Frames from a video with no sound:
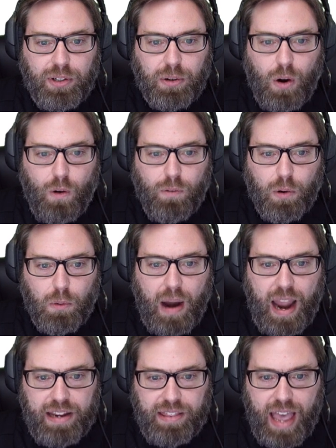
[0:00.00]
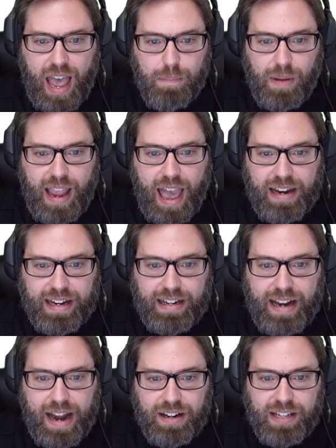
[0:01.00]
to override that by adding
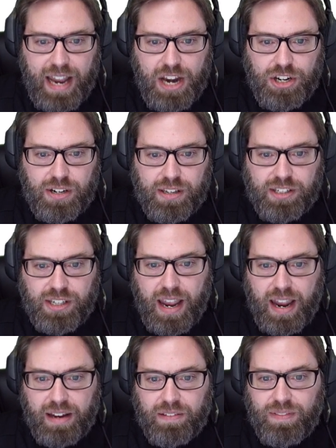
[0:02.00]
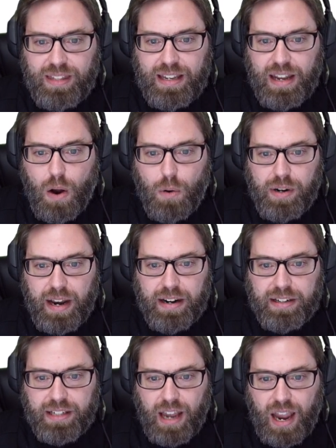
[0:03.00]
an annotation to say the
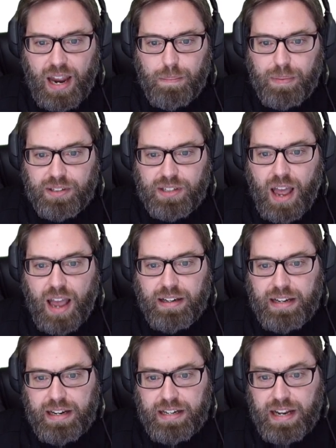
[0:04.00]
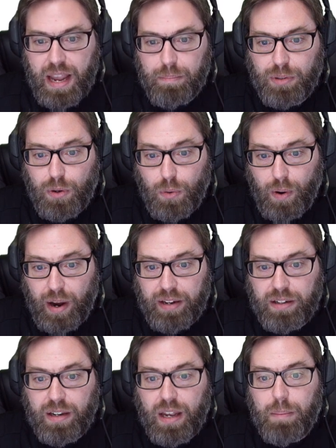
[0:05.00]
OData type is not EDM
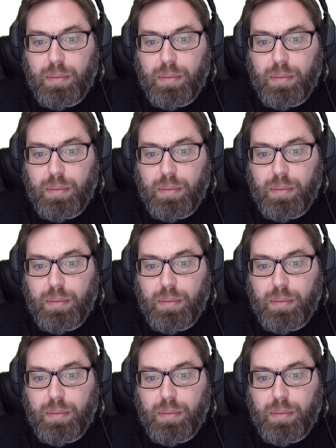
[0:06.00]
GUID,